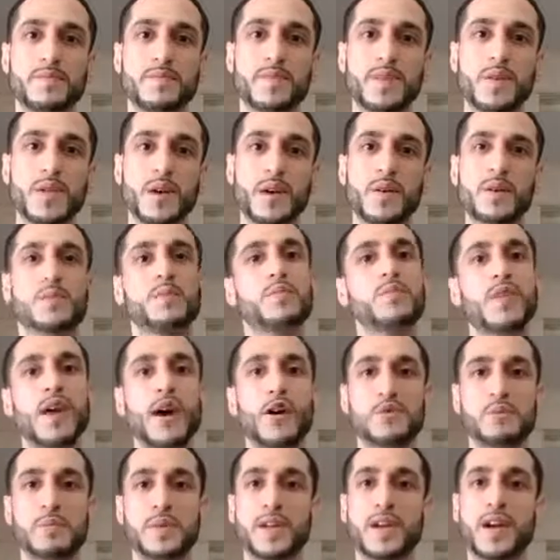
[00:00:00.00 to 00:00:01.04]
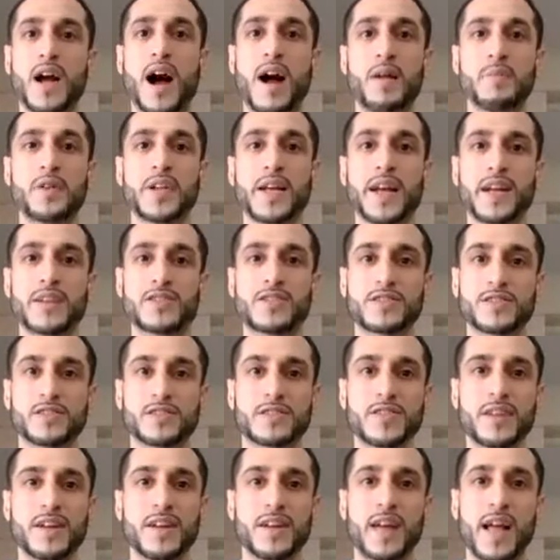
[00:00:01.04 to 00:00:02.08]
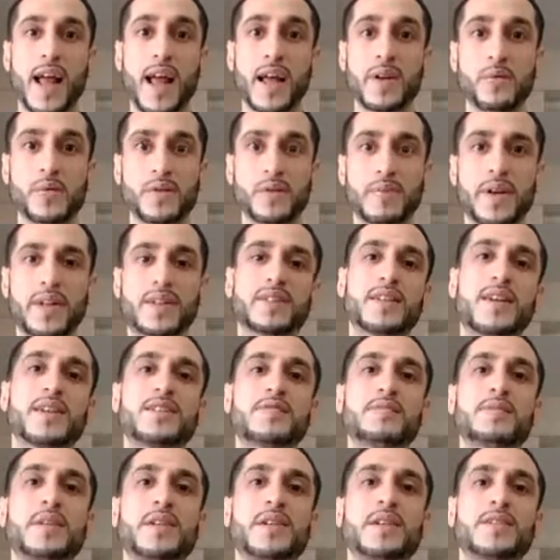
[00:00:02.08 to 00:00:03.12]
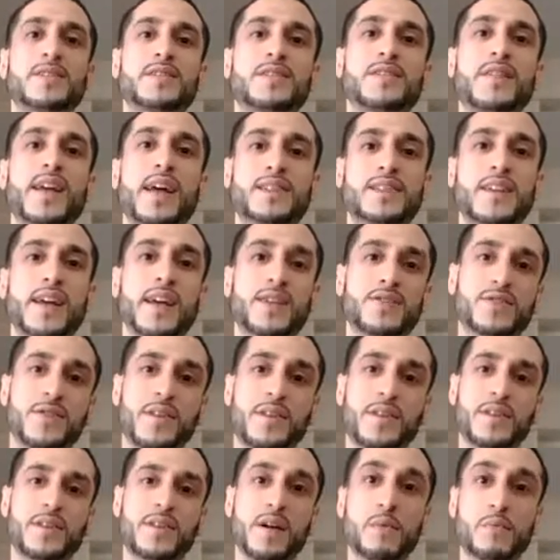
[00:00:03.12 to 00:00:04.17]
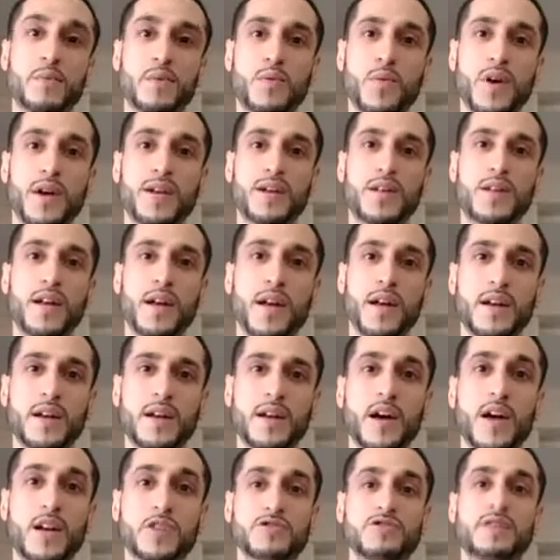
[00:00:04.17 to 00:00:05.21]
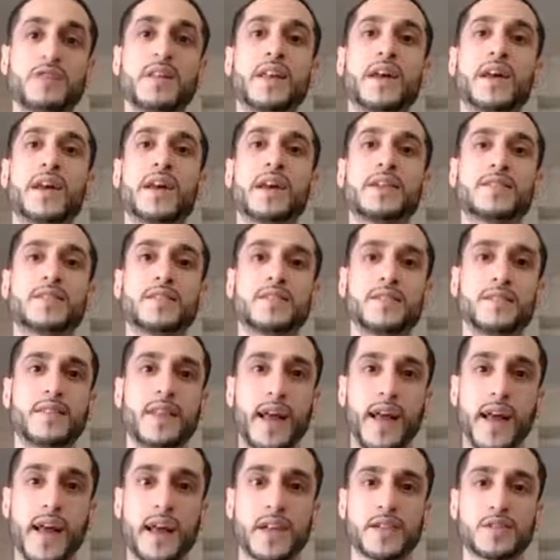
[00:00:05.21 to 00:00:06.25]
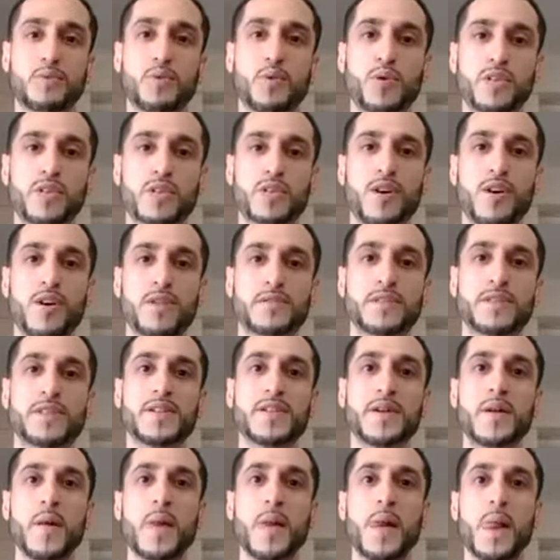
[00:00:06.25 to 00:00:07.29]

that would be a common answer and would make sense because that's actually the number one country that exports coffee,